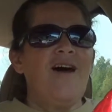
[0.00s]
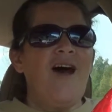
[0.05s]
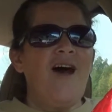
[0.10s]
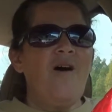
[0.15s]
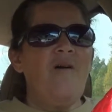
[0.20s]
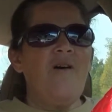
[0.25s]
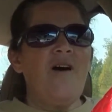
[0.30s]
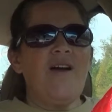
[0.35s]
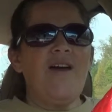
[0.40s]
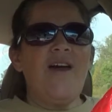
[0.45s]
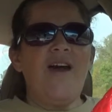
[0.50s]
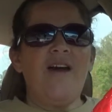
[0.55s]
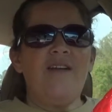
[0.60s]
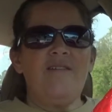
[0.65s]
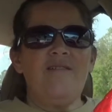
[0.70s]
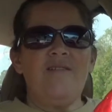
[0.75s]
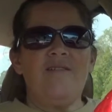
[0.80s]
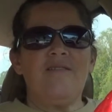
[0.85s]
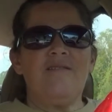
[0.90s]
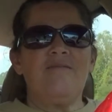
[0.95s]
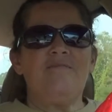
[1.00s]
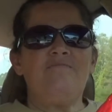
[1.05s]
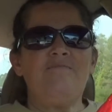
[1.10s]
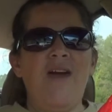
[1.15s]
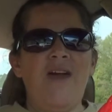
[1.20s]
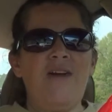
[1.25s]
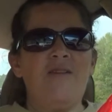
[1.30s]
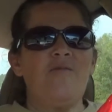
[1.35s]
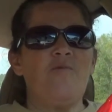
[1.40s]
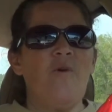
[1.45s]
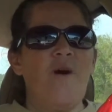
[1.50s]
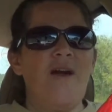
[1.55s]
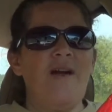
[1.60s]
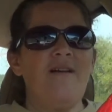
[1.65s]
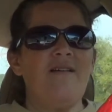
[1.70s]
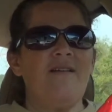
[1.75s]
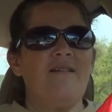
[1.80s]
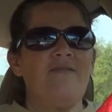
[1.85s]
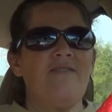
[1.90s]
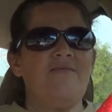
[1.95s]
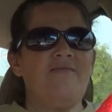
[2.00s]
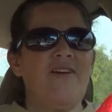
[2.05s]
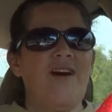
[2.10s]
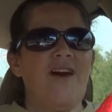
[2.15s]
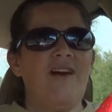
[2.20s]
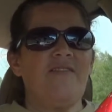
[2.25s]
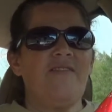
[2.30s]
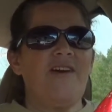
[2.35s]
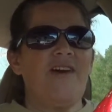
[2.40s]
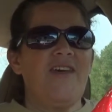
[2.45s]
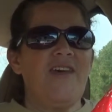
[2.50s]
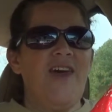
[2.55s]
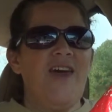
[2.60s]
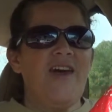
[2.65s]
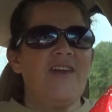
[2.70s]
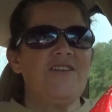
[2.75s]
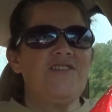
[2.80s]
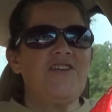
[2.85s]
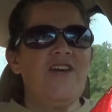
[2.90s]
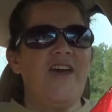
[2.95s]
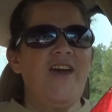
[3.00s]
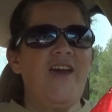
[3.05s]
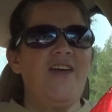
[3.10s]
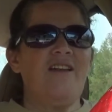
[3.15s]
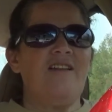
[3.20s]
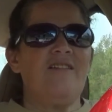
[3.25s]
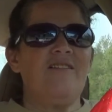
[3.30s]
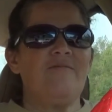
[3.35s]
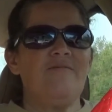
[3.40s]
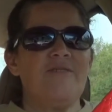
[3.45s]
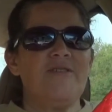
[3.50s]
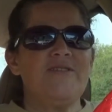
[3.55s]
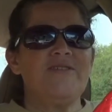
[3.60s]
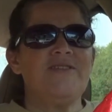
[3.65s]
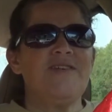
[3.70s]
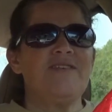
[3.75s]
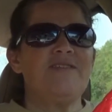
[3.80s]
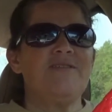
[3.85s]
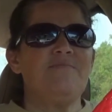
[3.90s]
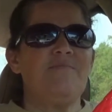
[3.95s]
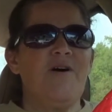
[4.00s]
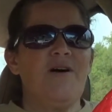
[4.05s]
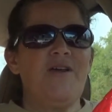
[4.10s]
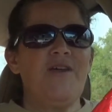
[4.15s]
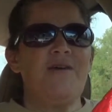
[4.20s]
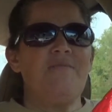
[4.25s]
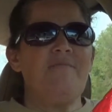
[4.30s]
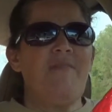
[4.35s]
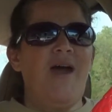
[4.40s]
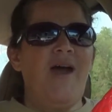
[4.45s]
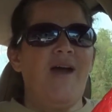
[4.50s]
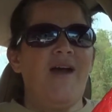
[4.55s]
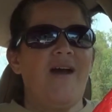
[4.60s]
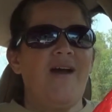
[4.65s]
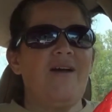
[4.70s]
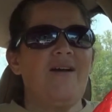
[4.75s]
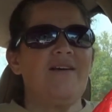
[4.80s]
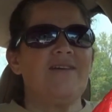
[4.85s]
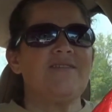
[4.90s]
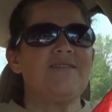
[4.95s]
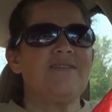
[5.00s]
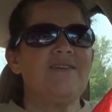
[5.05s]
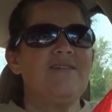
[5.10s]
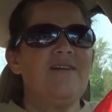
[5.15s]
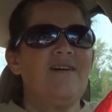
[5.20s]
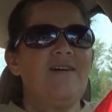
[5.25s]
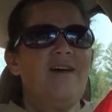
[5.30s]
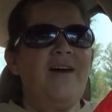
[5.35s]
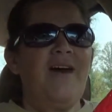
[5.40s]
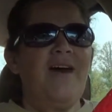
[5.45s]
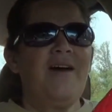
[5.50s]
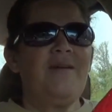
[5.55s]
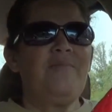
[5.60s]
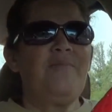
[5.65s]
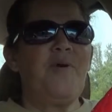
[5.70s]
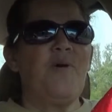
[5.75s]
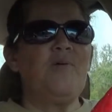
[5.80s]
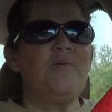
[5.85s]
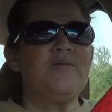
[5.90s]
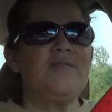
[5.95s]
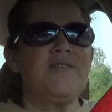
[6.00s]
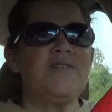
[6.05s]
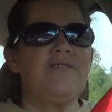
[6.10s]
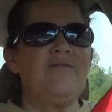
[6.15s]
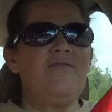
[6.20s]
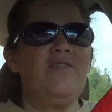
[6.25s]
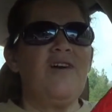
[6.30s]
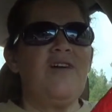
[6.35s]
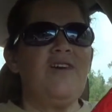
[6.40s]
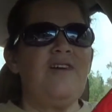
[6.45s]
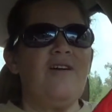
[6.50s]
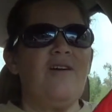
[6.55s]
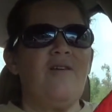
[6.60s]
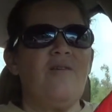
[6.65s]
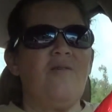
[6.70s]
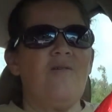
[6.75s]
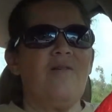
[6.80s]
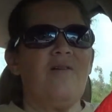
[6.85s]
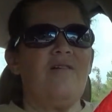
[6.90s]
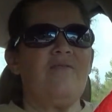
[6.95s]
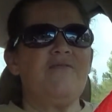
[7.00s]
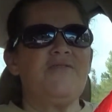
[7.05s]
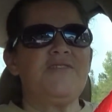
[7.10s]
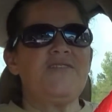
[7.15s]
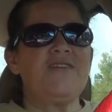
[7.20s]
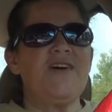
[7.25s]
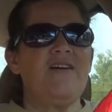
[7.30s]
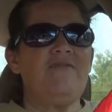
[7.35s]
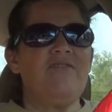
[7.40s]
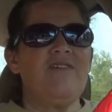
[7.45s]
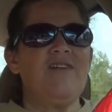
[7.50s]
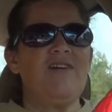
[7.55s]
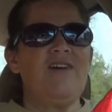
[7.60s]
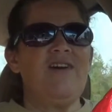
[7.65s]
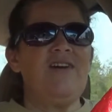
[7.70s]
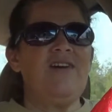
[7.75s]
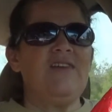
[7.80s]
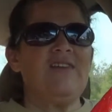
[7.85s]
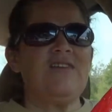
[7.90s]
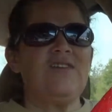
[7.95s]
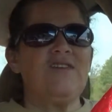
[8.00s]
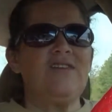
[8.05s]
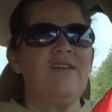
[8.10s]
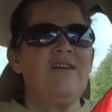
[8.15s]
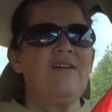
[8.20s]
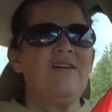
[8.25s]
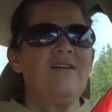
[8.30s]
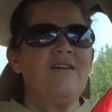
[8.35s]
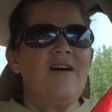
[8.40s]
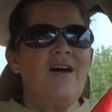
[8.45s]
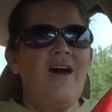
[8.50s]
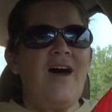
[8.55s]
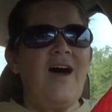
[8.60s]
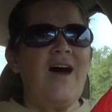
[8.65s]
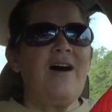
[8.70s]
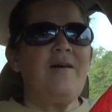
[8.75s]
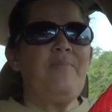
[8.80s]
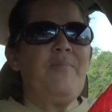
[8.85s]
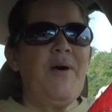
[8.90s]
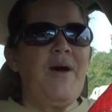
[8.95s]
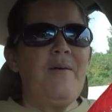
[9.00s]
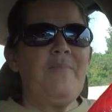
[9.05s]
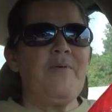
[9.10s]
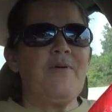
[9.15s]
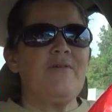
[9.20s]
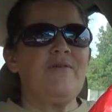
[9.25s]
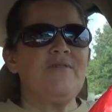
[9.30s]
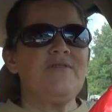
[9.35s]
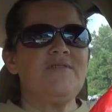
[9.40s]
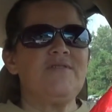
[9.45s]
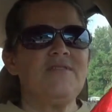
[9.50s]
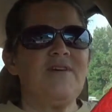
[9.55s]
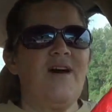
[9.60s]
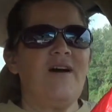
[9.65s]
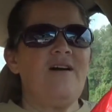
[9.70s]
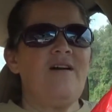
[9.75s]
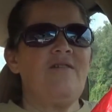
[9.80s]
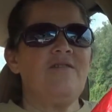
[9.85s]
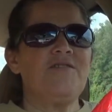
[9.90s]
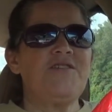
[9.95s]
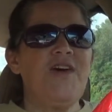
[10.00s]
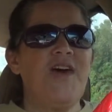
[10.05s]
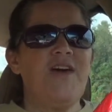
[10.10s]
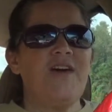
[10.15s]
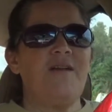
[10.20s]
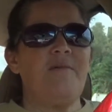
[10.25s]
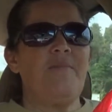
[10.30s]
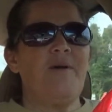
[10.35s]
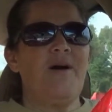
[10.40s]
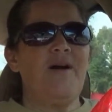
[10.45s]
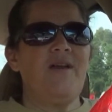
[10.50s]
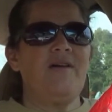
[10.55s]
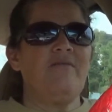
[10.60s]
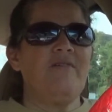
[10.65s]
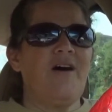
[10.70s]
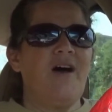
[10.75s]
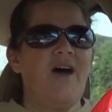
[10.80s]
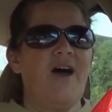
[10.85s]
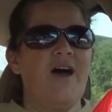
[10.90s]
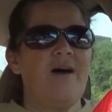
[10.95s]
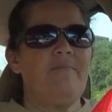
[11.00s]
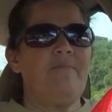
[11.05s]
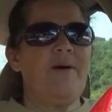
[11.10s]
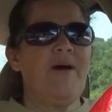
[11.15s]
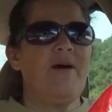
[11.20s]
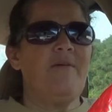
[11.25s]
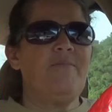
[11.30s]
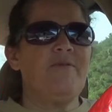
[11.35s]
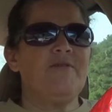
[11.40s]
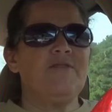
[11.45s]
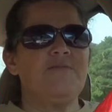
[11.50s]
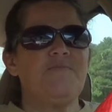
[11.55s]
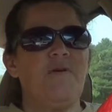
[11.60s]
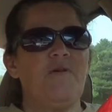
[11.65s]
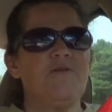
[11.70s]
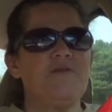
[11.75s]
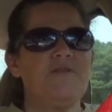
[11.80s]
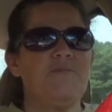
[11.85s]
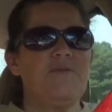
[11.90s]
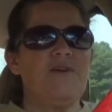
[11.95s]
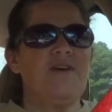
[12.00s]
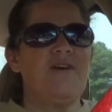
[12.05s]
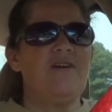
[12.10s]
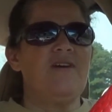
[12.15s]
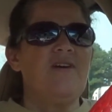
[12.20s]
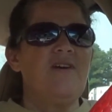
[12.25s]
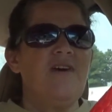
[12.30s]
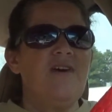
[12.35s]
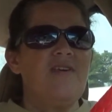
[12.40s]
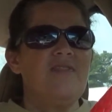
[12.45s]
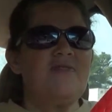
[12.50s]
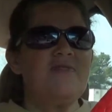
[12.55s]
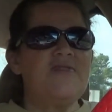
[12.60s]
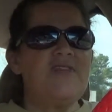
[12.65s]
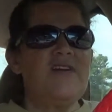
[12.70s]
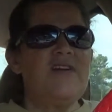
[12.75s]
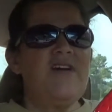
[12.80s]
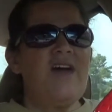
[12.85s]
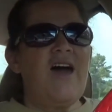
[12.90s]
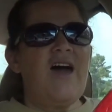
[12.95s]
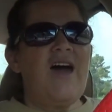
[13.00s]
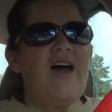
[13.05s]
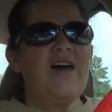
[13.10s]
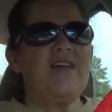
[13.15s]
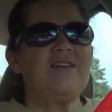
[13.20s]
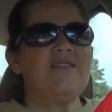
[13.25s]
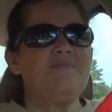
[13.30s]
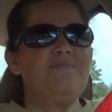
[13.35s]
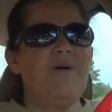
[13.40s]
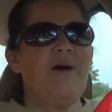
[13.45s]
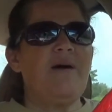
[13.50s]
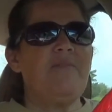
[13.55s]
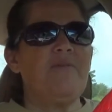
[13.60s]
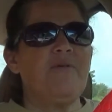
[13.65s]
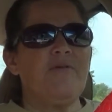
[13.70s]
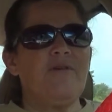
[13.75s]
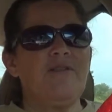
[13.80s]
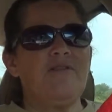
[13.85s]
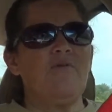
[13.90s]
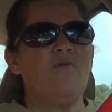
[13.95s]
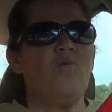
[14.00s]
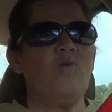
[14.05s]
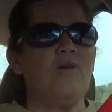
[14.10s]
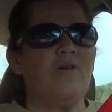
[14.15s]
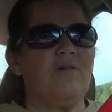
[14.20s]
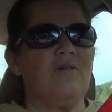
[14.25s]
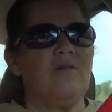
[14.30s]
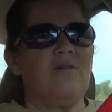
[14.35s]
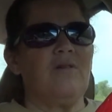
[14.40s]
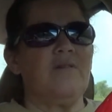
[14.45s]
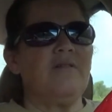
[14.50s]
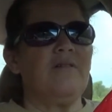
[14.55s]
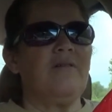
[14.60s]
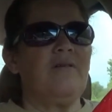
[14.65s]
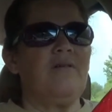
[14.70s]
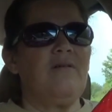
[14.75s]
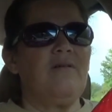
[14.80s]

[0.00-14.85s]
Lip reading: how I got made aware of the fact that he had a channel was his buddy Max had posted a video of Stefan eating hot peppers, or taking a bite of a hot pepper. It's supposed to be the hottest pepper in the world.